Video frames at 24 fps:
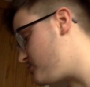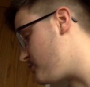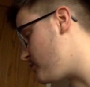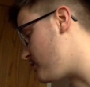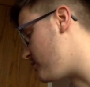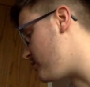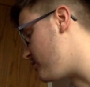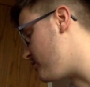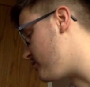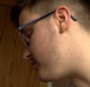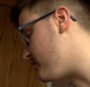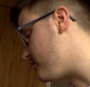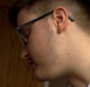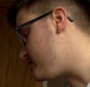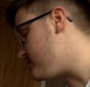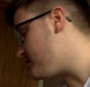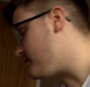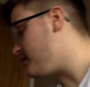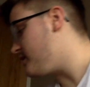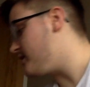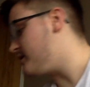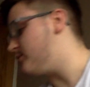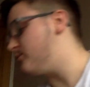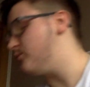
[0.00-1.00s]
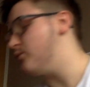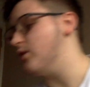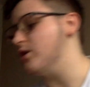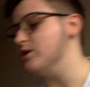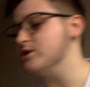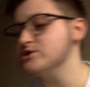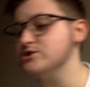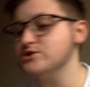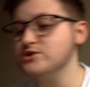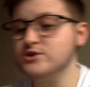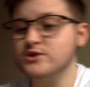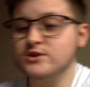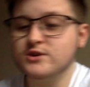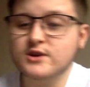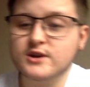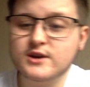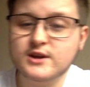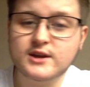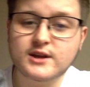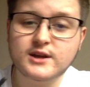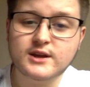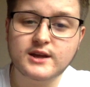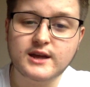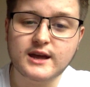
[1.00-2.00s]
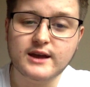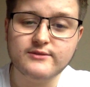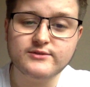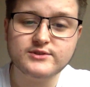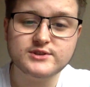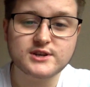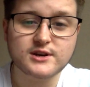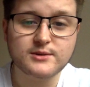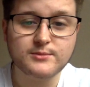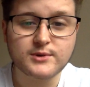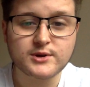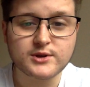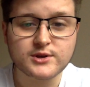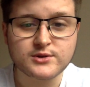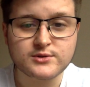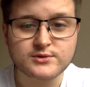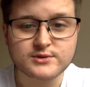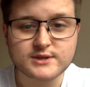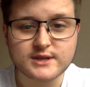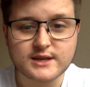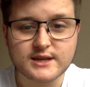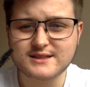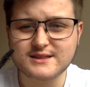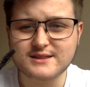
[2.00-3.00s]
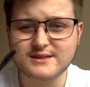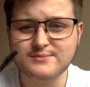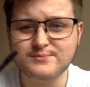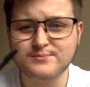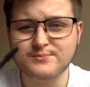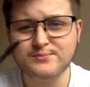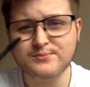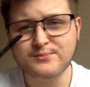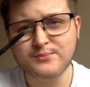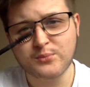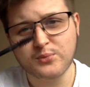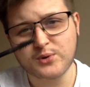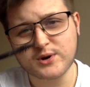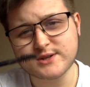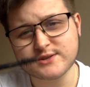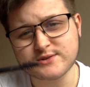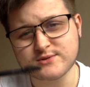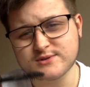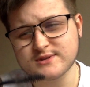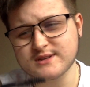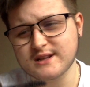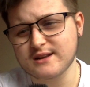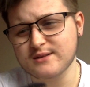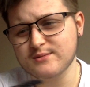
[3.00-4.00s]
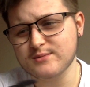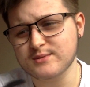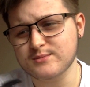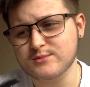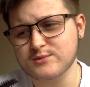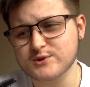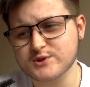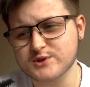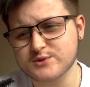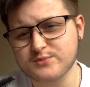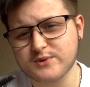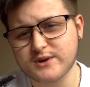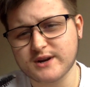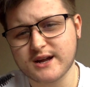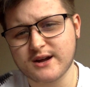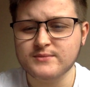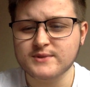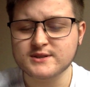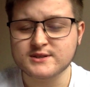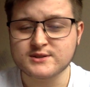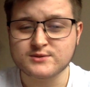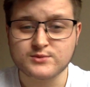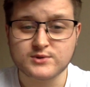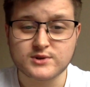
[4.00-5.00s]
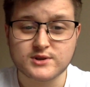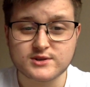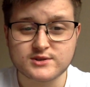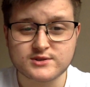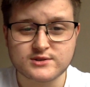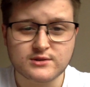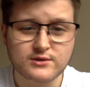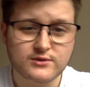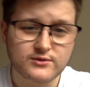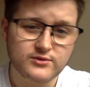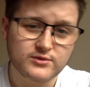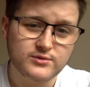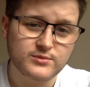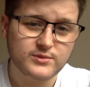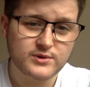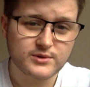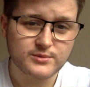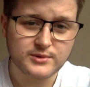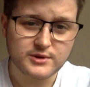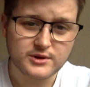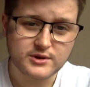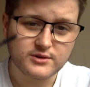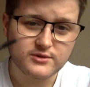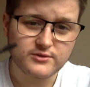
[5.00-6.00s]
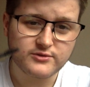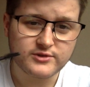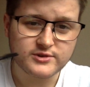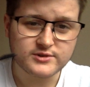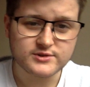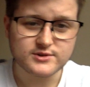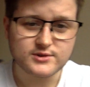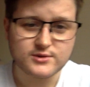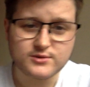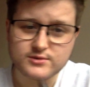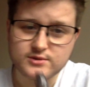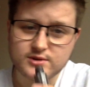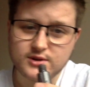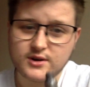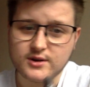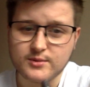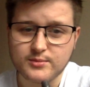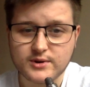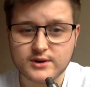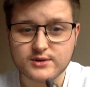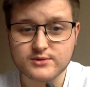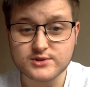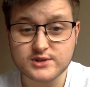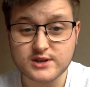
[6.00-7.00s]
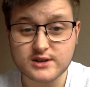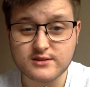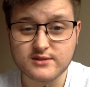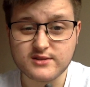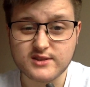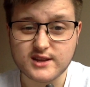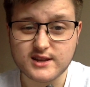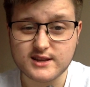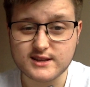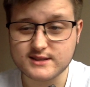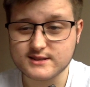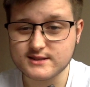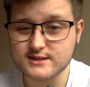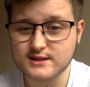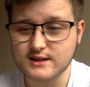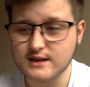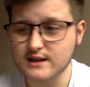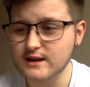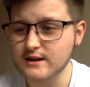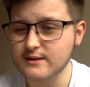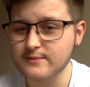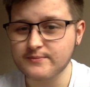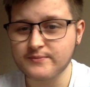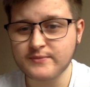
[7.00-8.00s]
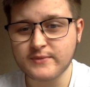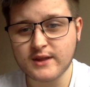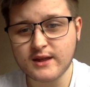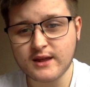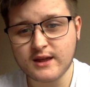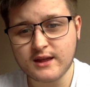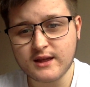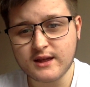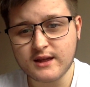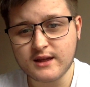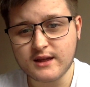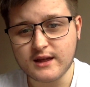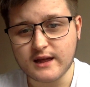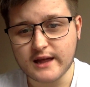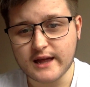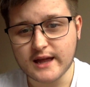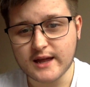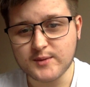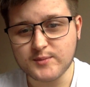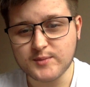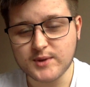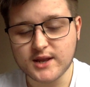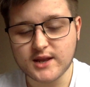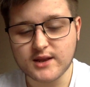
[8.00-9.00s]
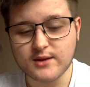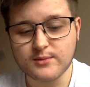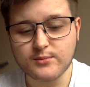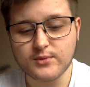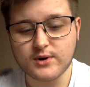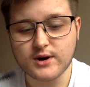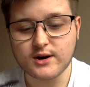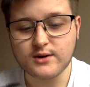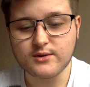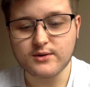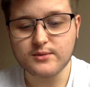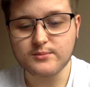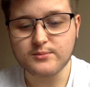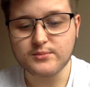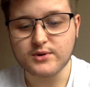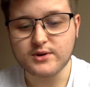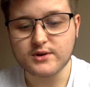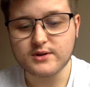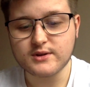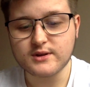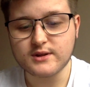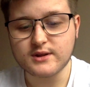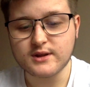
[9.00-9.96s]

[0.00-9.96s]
one that I wash every time I use it. The bristles are a little bit more spread out. This is what I stole from one of my girlfriend's old eyebrow gel things. Again, medium brown, but